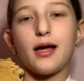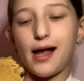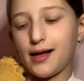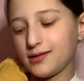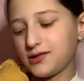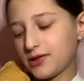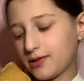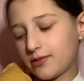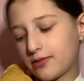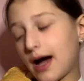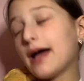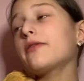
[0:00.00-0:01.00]
And
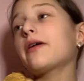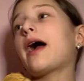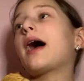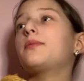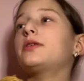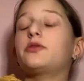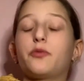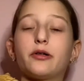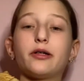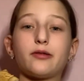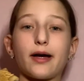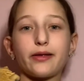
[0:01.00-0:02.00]
so I happen to
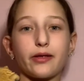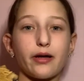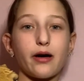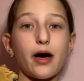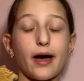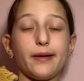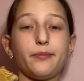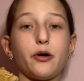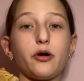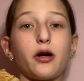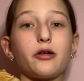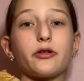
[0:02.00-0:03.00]
really like the
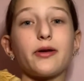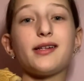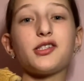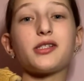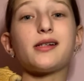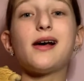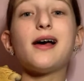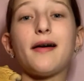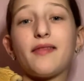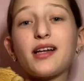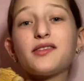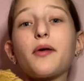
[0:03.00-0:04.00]
hypo coloration,
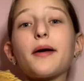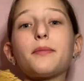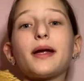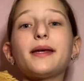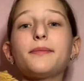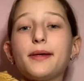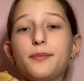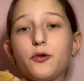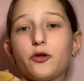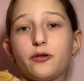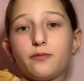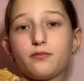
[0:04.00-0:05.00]
and that's why many
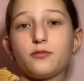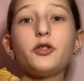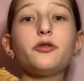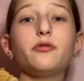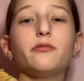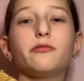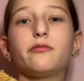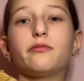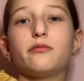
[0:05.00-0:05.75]
people do